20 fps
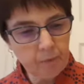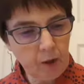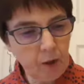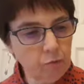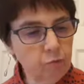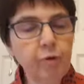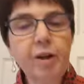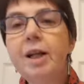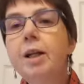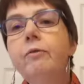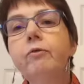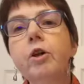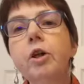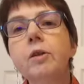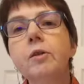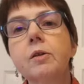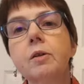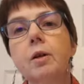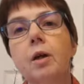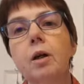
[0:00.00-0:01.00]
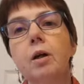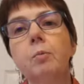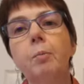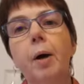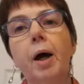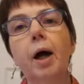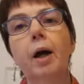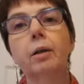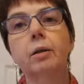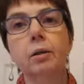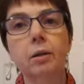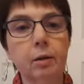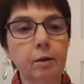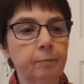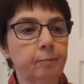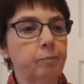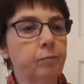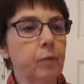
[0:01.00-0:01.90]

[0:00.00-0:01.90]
really versatile pattern.